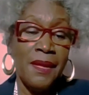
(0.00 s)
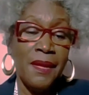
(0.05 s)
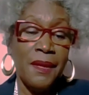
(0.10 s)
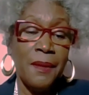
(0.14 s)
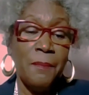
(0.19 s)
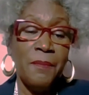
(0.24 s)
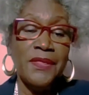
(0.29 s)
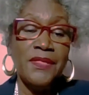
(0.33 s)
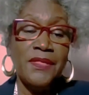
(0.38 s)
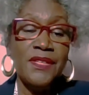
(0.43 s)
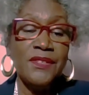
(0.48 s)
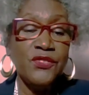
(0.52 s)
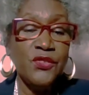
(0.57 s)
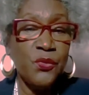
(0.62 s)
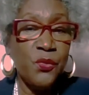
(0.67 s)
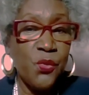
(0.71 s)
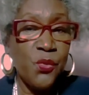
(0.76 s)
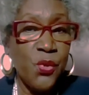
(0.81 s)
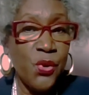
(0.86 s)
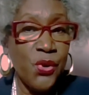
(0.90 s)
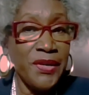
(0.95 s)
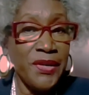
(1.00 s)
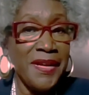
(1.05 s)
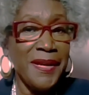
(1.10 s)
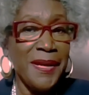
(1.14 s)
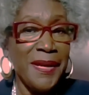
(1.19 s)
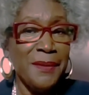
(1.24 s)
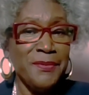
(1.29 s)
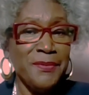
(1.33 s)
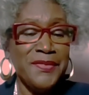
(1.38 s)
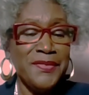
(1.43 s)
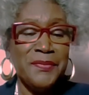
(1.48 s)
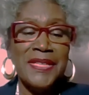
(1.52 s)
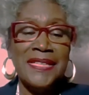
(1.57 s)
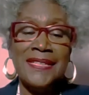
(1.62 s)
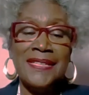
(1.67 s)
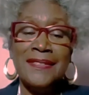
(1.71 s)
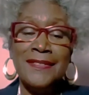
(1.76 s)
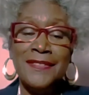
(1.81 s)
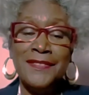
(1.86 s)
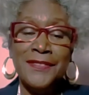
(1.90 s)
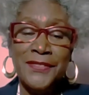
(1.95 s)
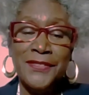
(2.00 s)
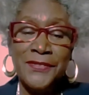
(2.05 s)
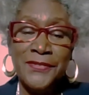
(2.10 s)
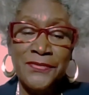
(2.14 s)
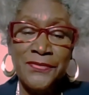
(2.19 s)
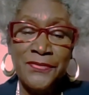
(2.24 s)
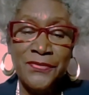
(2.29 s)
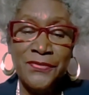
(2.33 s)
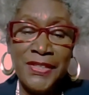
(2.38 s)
But this award helps me to